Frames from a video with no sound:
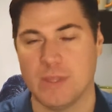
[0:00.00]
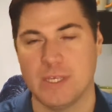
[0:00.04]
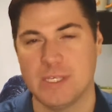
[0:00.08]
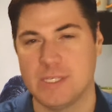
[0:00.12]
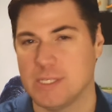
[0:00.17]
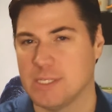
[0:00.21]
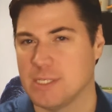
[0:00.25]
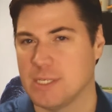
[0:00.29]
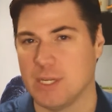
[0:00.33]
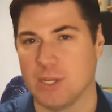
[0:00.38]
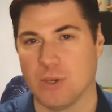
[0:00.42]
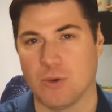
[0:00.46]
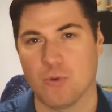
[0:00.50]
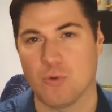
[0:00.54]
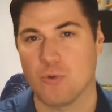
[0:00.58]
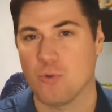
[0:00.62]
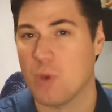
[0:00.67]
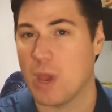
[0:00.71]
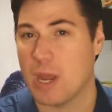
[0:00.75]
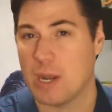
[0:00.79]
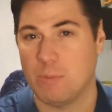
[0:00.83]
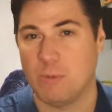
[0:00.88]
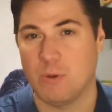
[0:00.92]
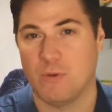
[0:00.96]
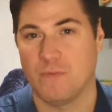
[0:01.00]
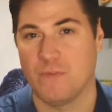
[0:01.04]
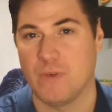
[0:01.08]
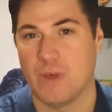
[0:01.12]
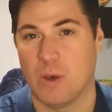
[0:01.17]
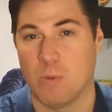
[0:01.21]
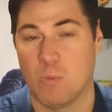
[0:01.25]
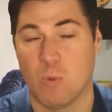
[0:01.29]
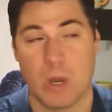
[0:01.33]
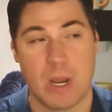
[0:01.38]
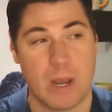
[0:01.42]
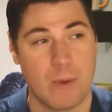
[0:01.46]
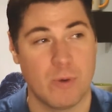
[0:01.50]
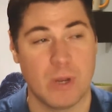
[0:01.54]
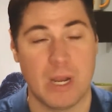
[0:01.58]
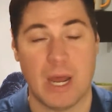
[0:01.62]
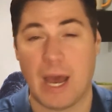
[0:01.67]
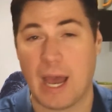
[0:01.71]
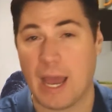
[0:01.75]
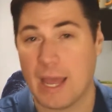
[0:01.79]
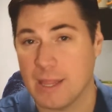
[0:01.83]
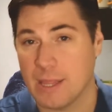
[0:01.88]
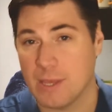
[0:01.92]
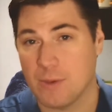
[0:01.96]
this is an incredible film, one I would
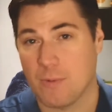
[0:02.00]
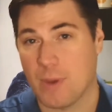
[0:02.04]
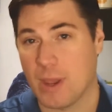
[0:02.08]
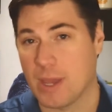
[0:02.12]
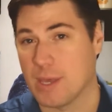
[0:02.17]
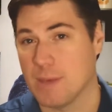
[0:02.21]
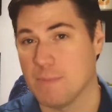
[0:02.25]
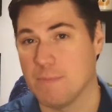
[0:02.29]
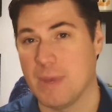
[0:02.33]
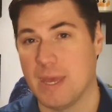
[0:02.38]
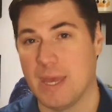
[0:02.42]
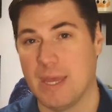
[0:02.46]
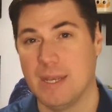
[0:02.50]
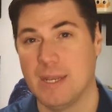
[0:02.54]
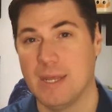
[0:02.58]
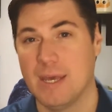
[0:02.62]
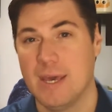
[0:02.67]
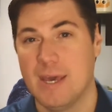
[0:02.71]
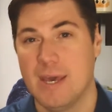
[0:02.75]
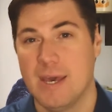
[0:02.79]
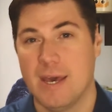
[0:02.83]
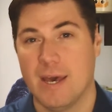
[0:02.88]
highly recommend.